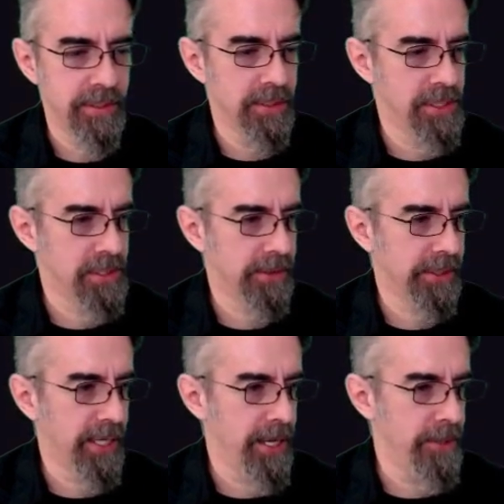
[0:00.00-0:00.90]
Digital
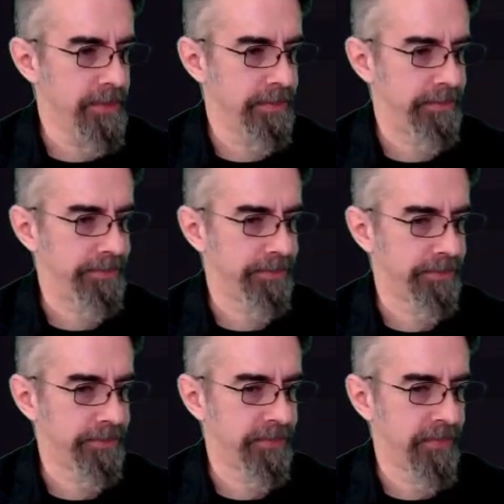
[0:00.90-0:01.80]
account,
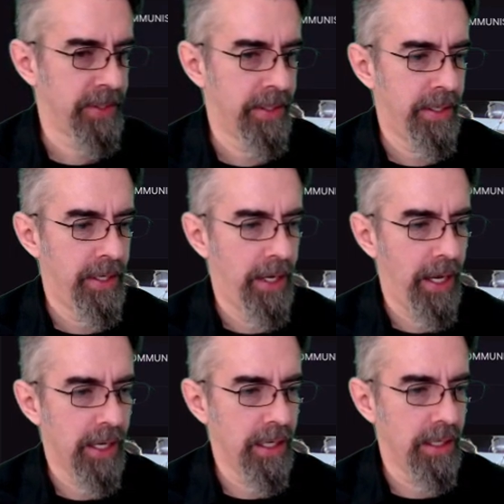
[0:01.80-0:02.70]

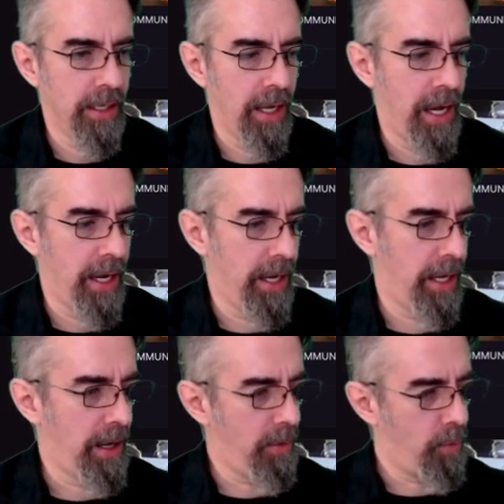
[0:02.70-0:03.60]
and
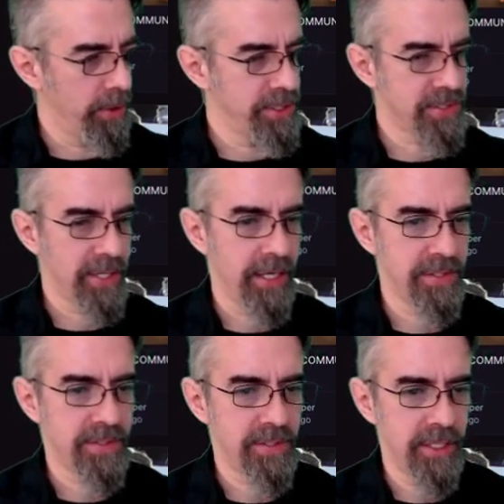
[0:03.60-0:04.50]
I want to just kind of
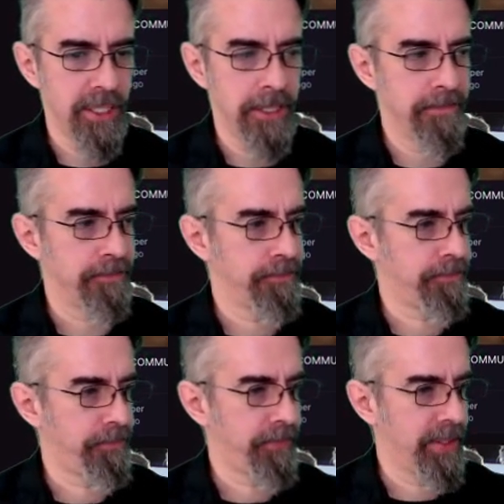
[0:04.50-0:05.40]
see
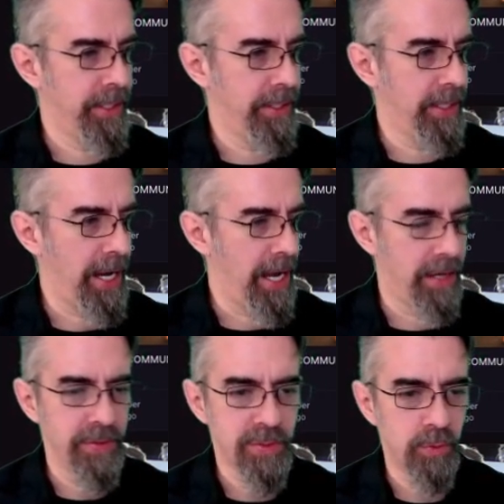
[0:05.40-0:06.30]
how
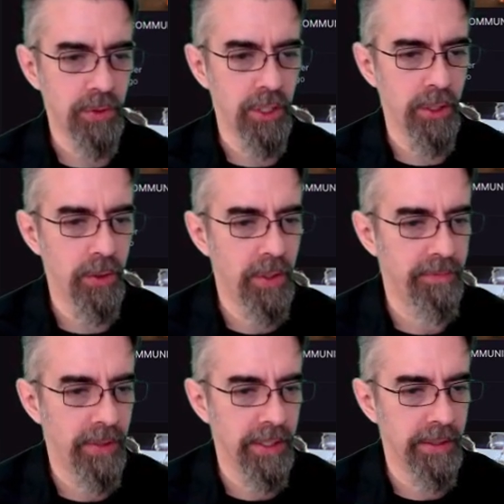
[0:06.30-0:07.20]
this will go if
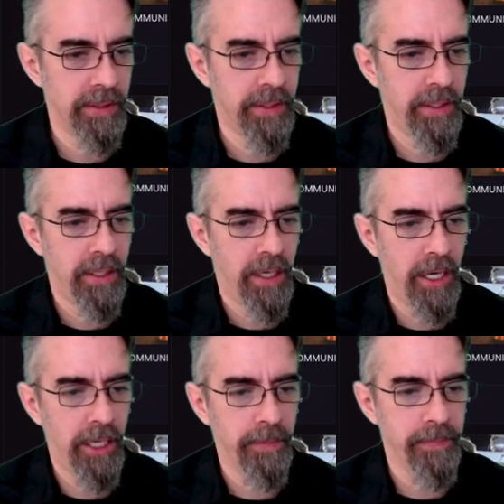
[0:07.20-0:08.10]
I,
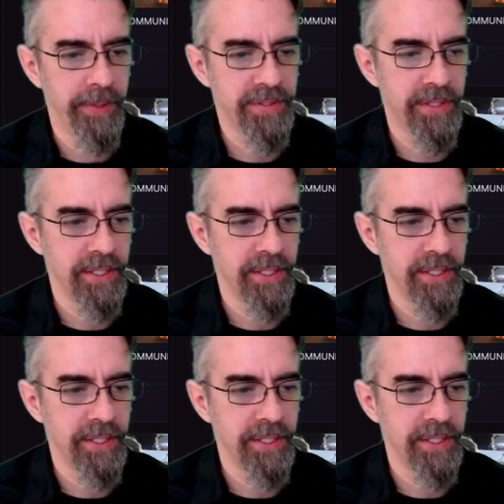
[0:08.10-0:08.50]
let's say,